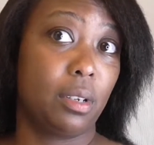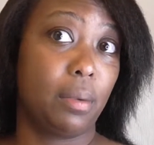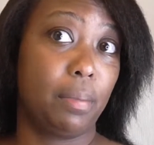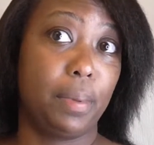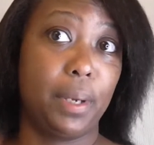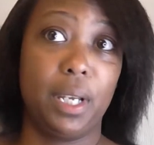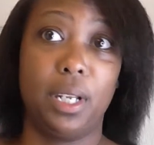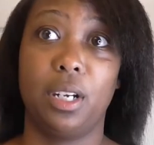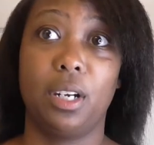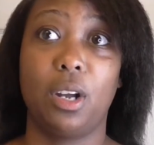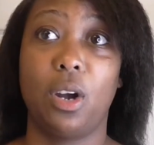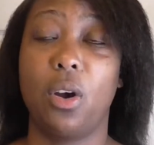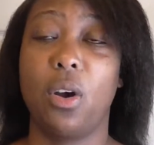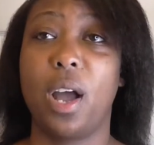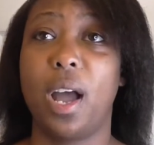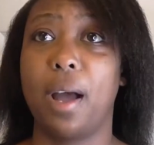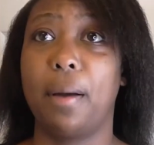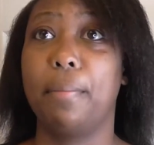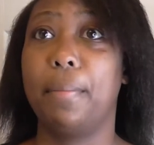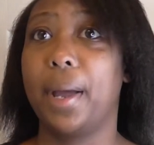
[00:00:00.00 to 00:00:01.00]
depending
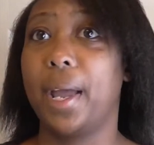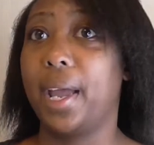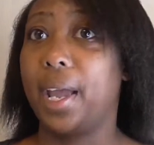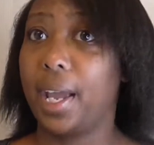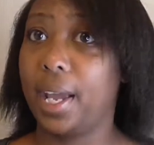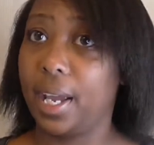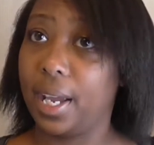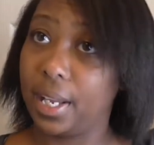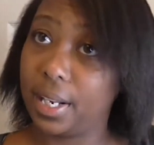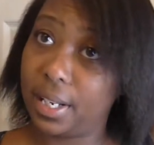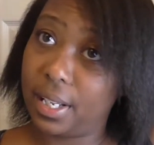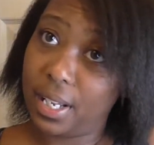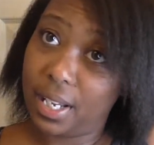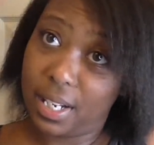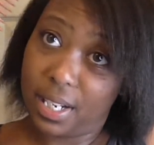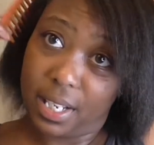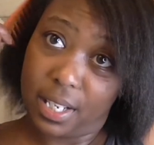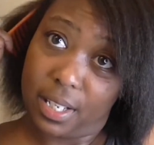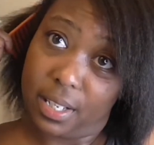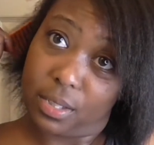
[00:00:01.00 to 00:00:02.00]
on how bad
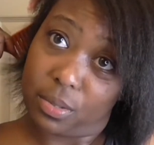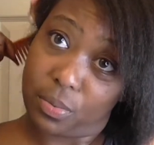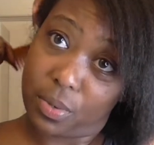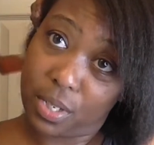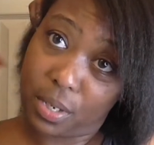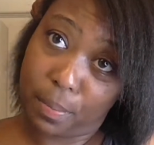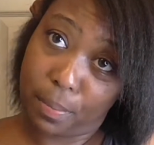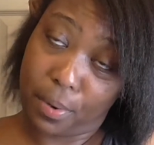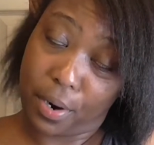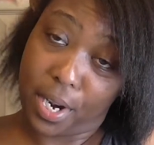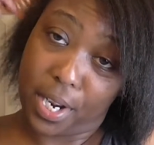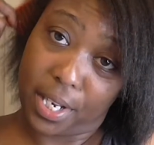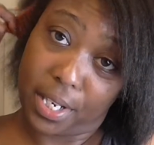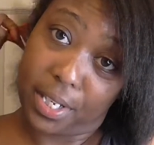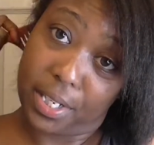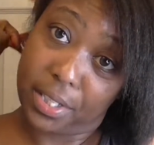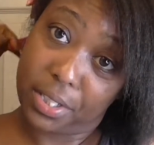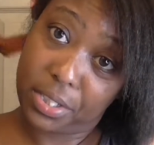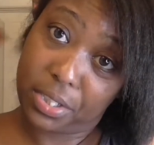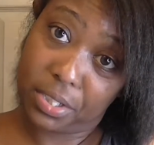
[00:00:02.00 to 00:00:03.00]
it is with the
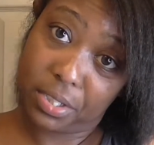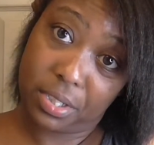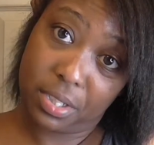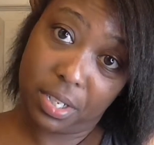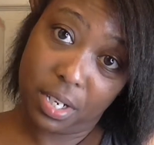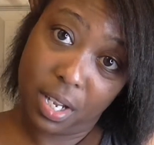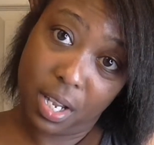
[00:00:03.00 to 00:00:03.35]
breakage.